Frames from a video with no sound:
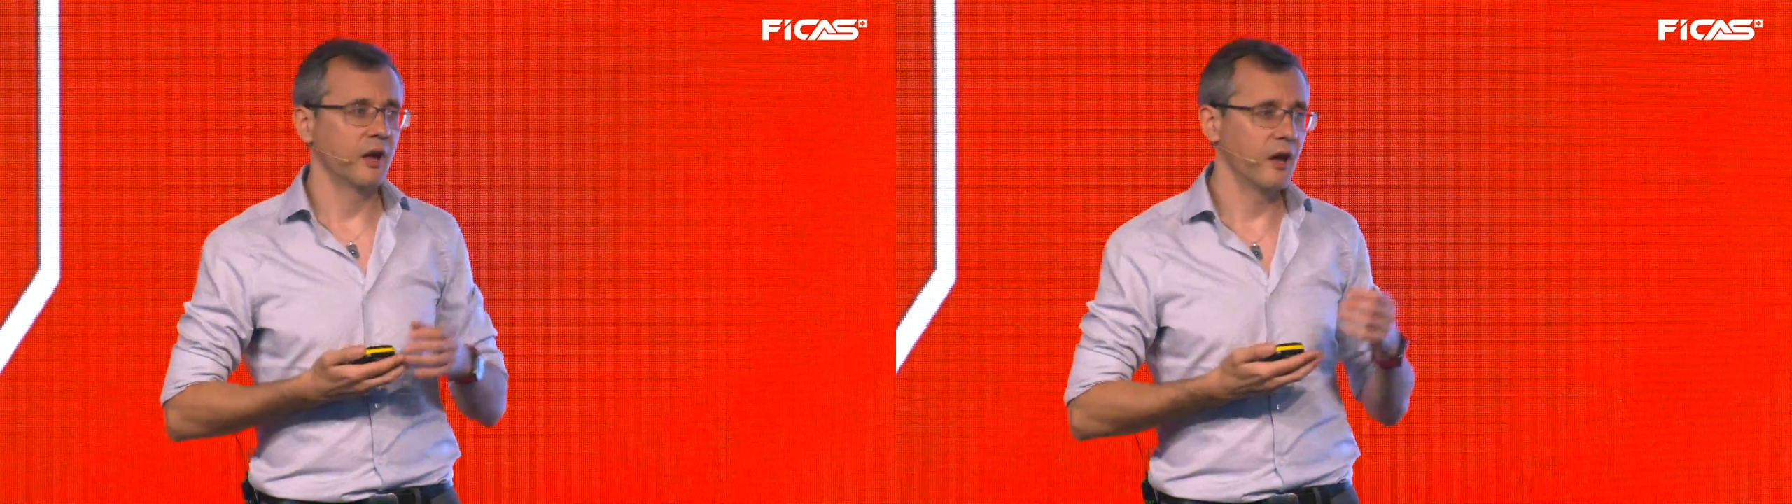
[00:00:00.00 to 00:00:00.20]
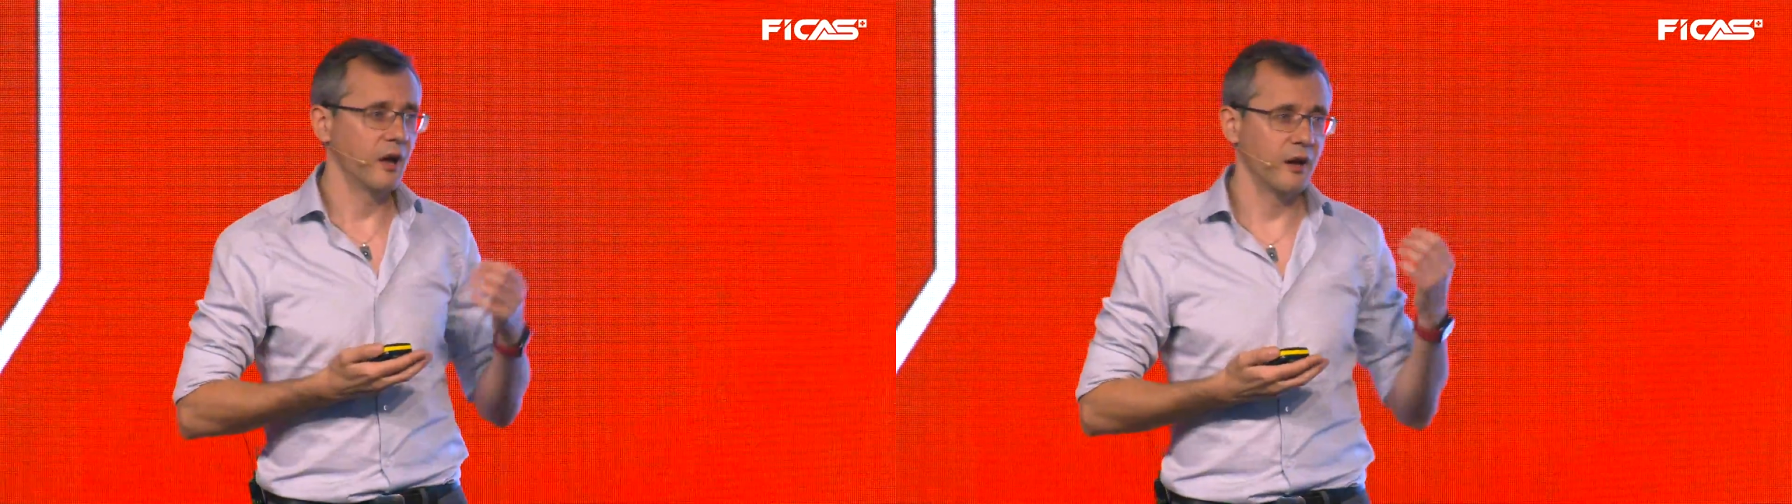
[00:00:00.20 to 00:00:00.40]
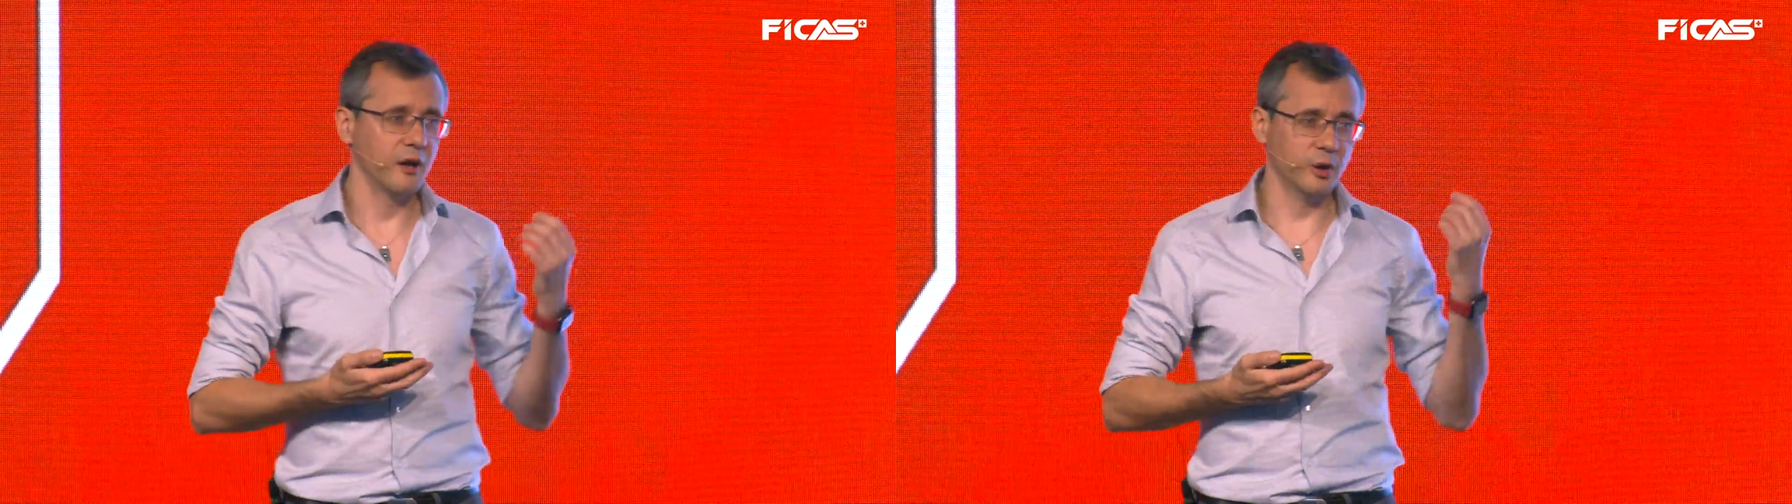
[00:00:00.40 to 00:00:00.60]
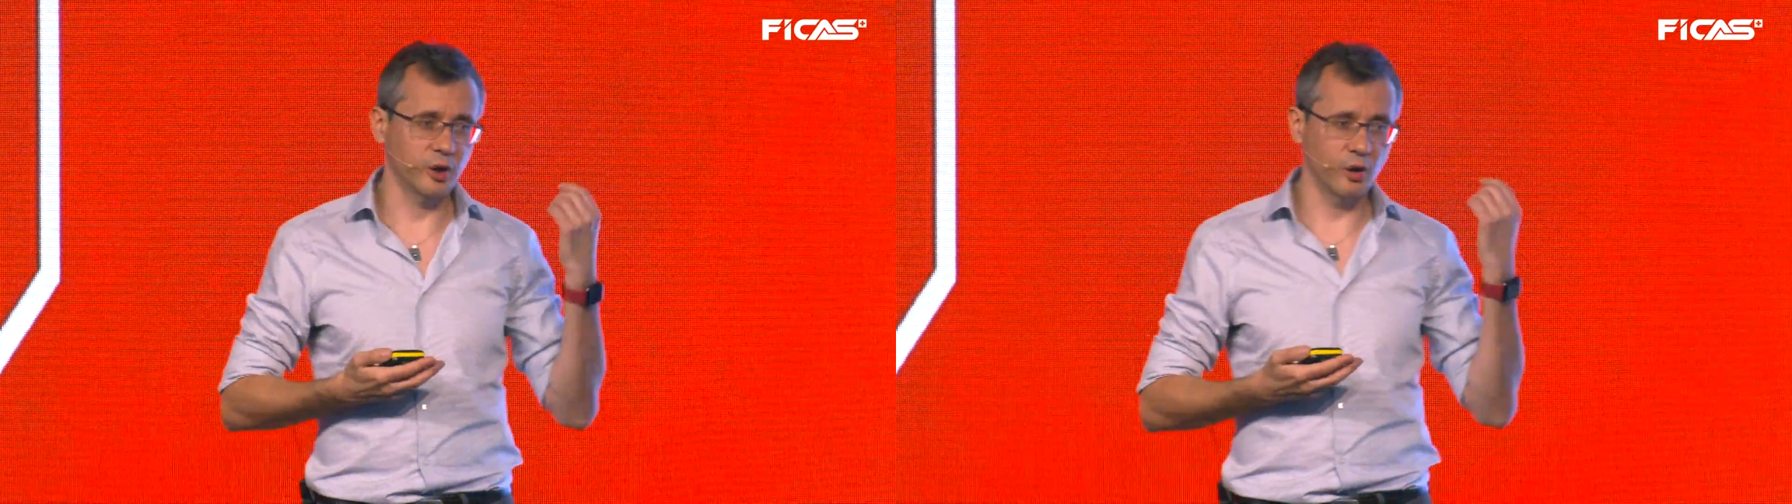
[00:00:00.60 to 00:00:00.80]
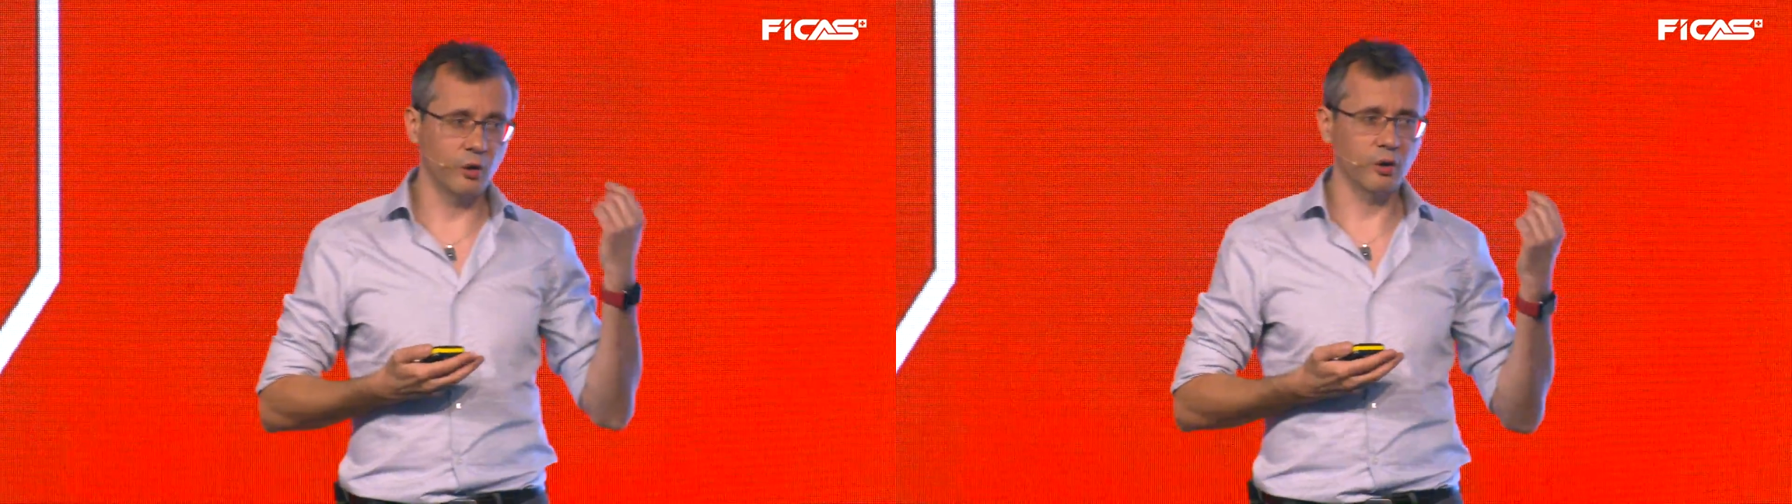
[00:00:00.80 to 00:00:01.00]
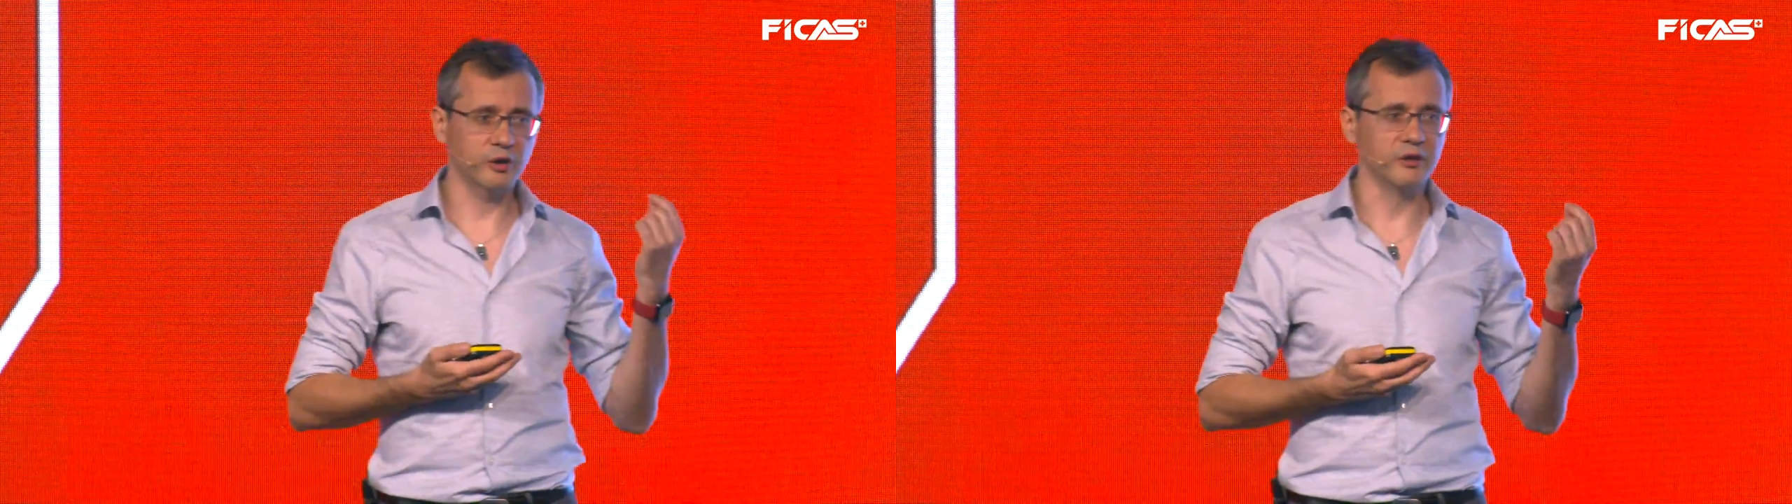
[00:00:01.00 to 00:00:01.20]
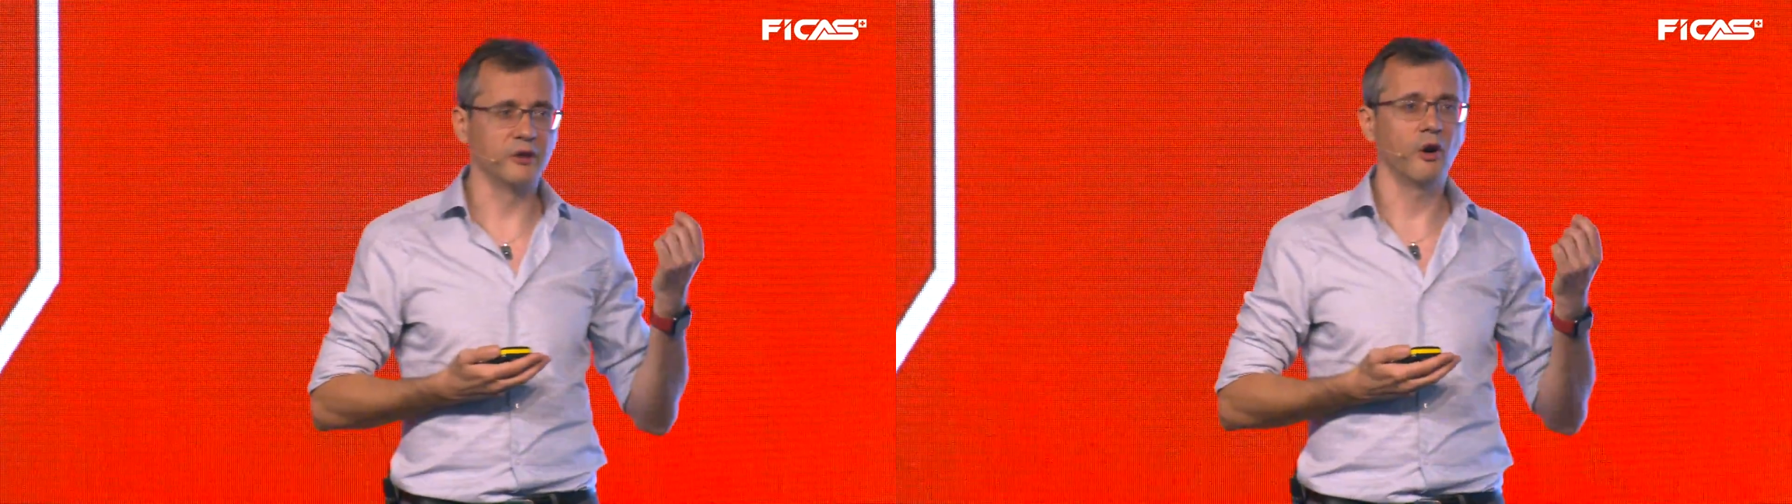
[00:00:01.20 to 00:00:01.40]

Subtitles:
a recording